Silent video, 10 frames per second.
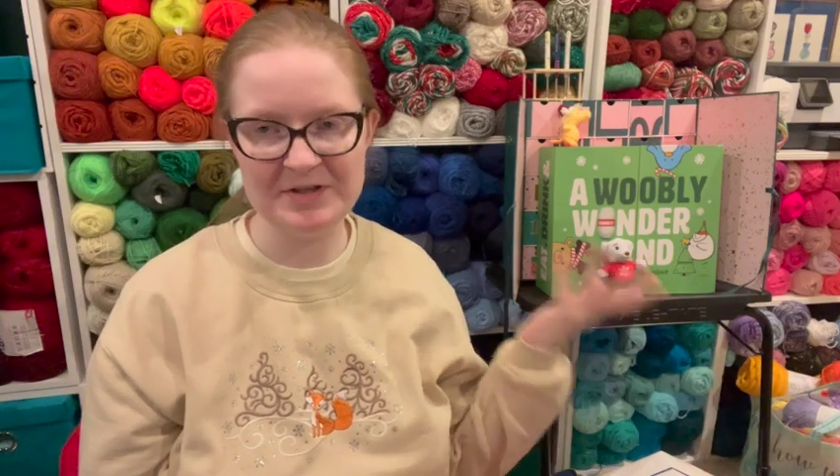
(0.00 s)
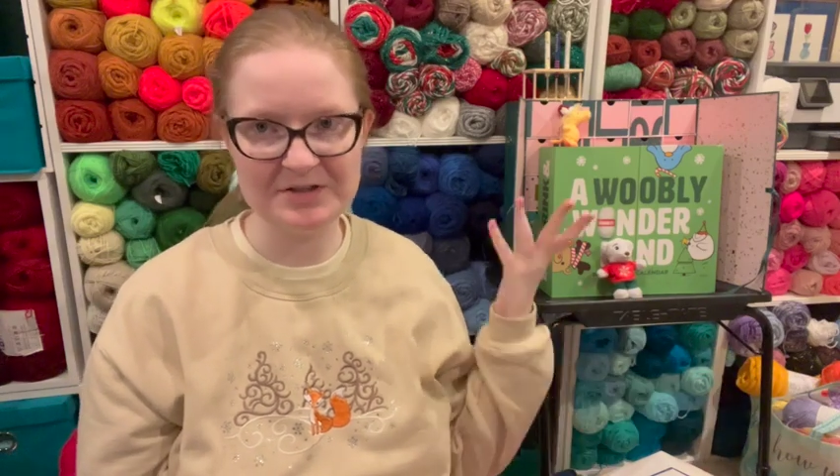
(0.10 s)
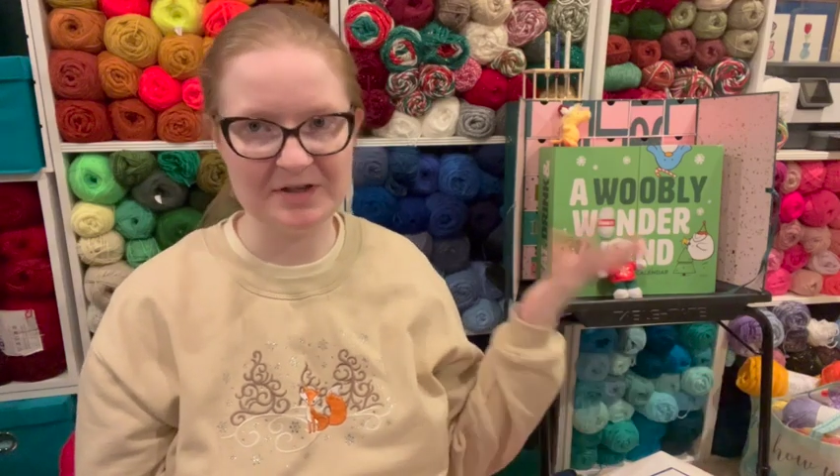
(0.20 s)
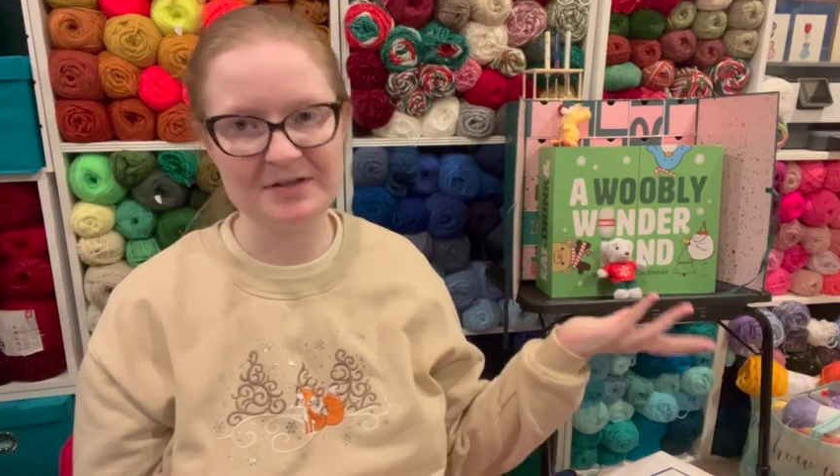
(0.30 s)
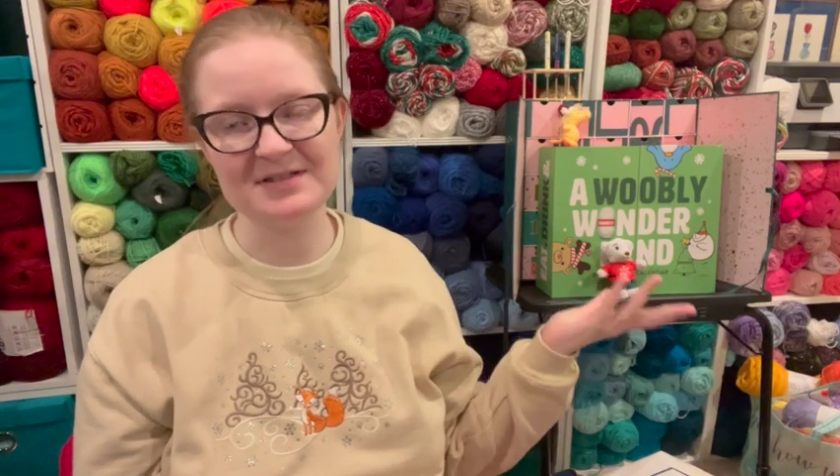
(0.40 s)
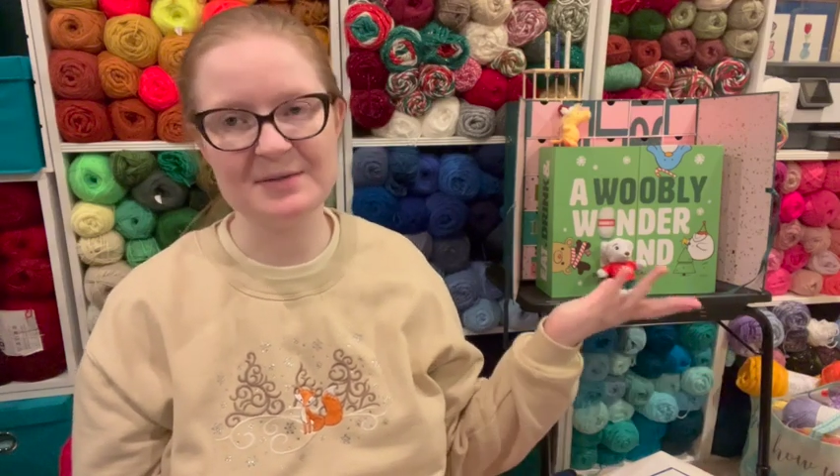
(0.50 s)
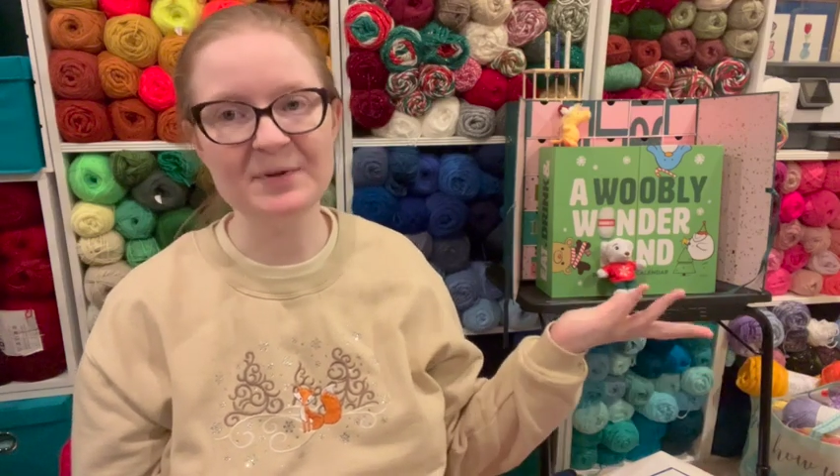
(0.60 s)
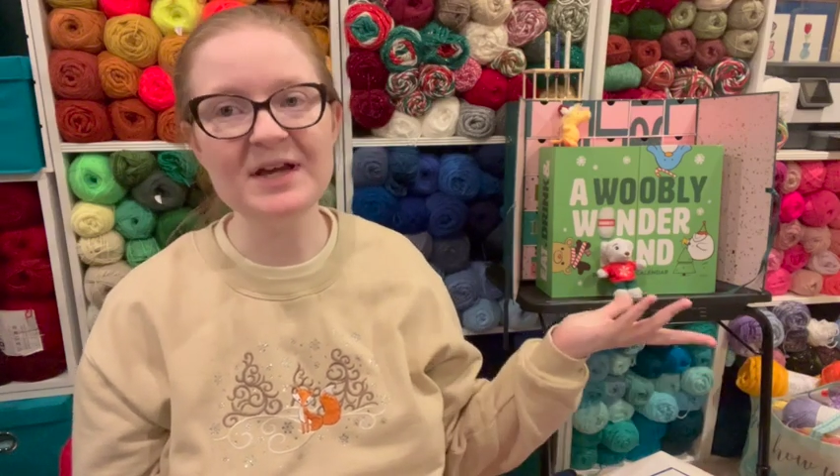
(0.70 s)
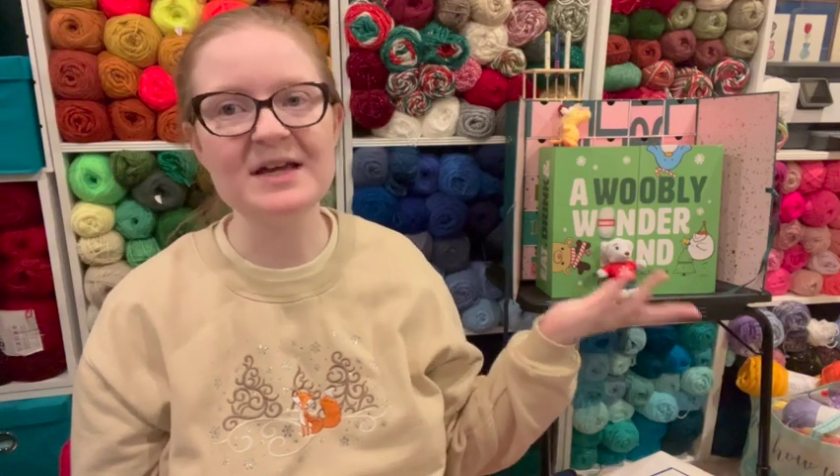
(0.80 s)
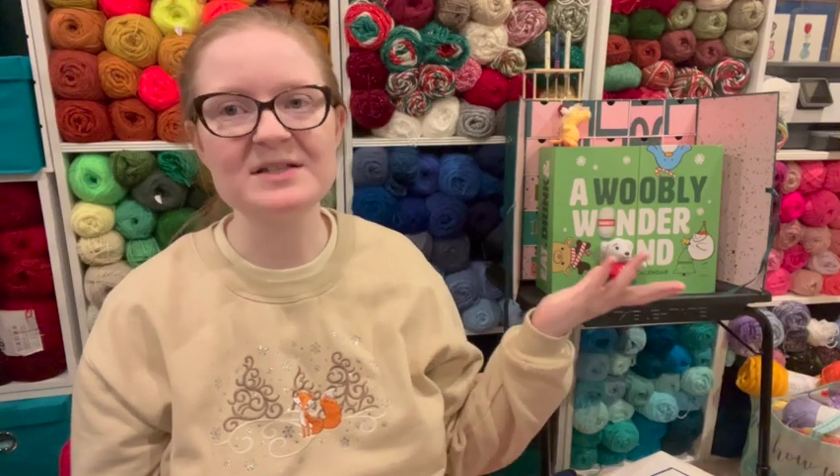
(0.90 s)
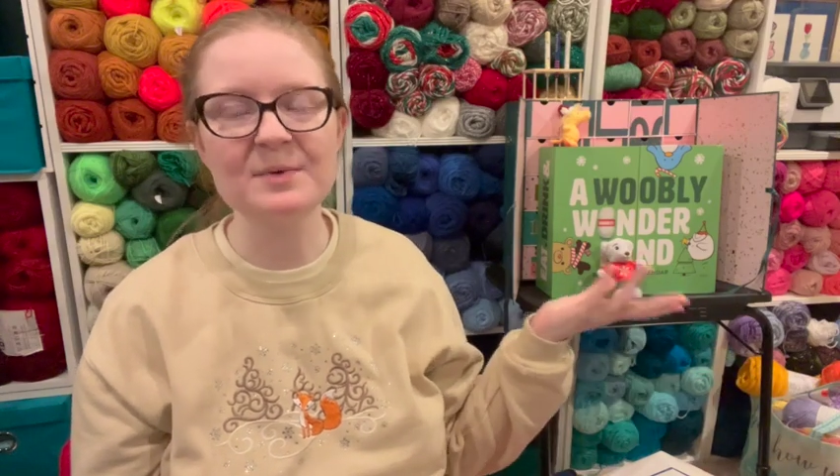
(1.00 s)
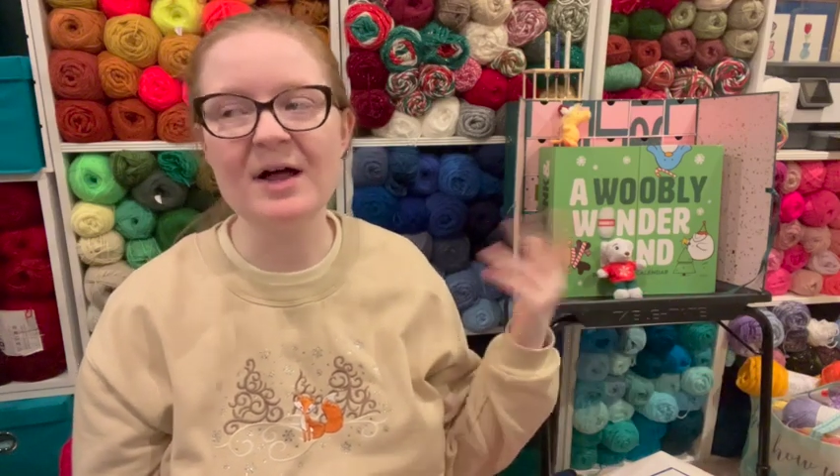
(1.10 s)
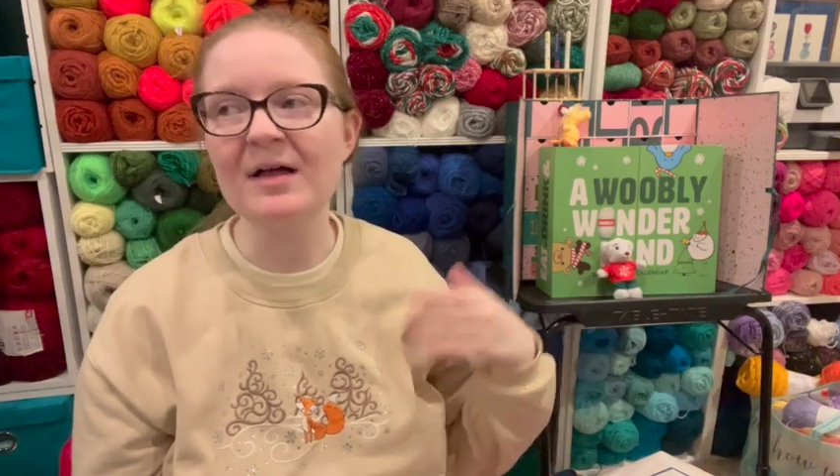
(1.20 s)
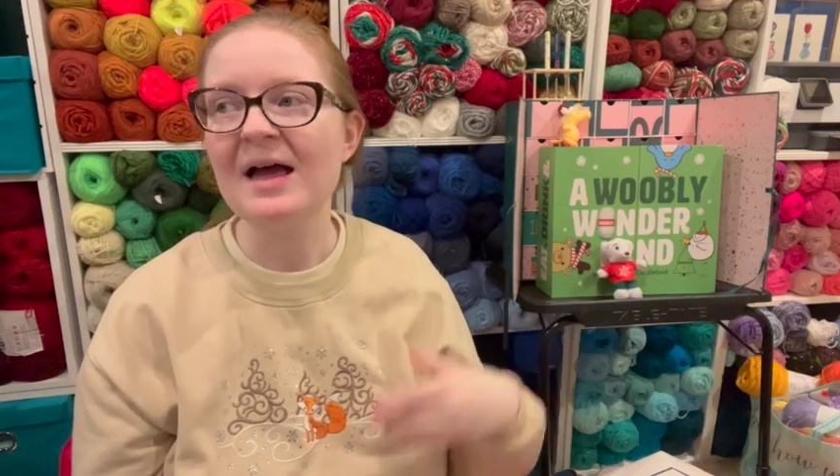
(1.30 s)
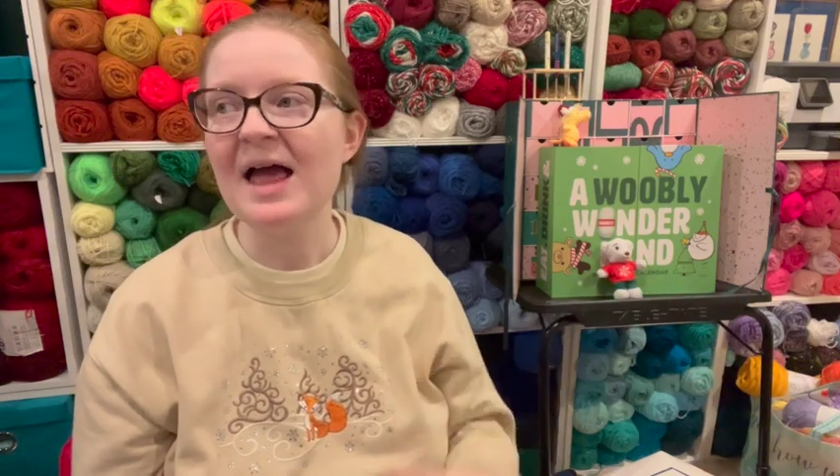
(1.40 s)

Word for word: the chocolate sablé as well,